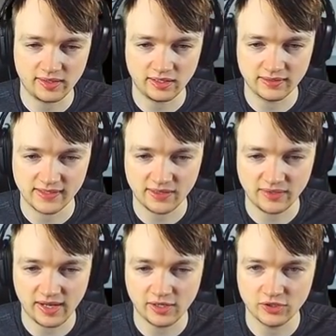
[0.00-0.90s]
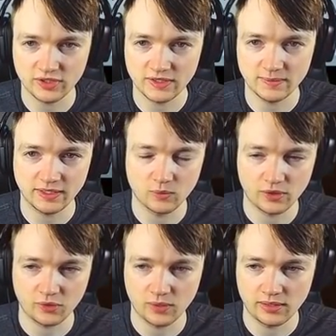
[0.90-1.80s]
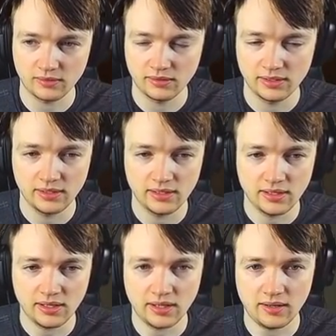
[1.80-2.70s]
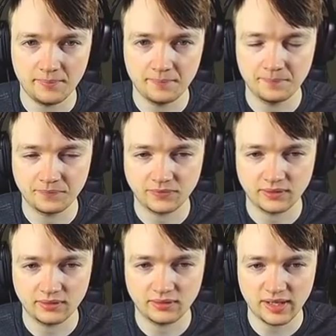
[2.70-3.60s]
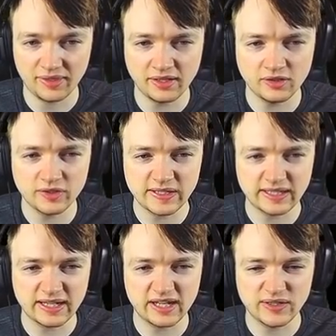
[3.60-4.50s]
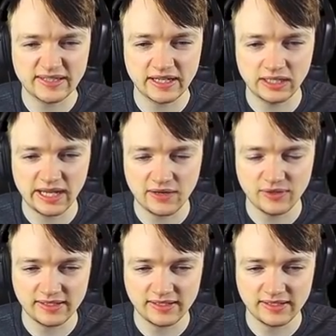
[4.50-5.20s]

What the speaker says: think, because I have the energy to make it worthwhile. I think there's like a kind of skill-heavy